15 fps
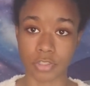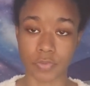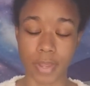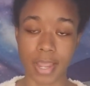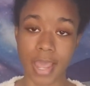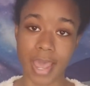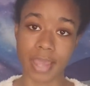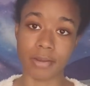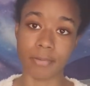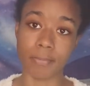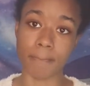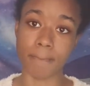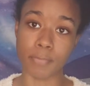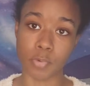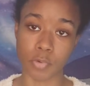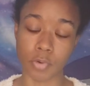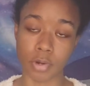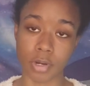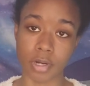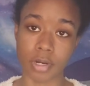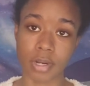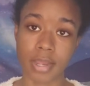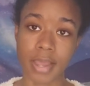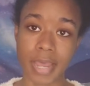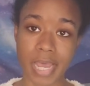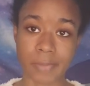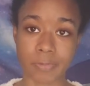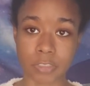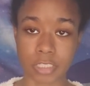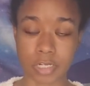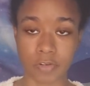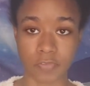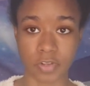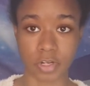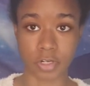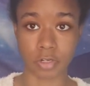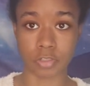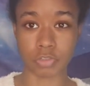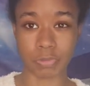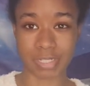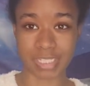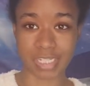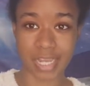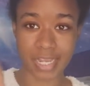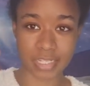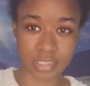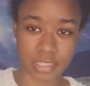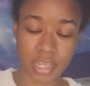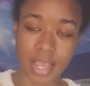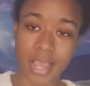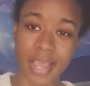so I add more apple cider vinegar, so it's nice.